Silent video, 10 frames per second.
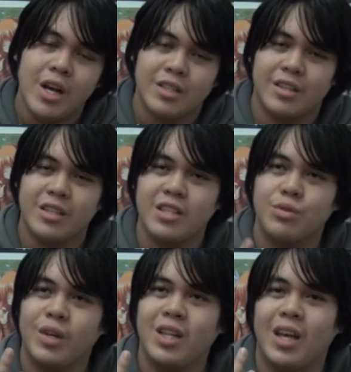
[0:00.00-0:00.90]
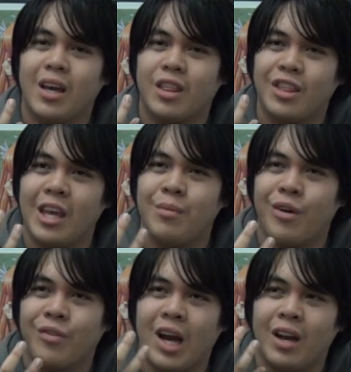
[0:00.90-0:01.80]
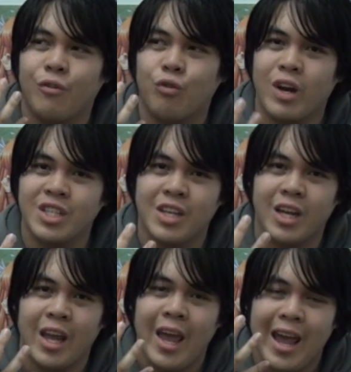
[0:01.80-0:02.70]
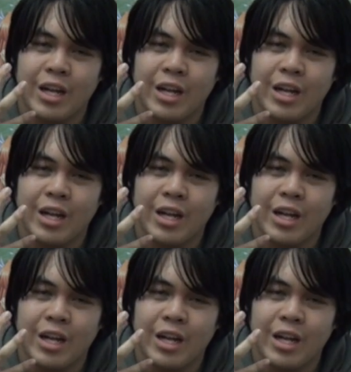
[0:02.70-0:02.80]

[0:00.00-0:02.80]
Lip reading: So this is really a theme of kind of rushing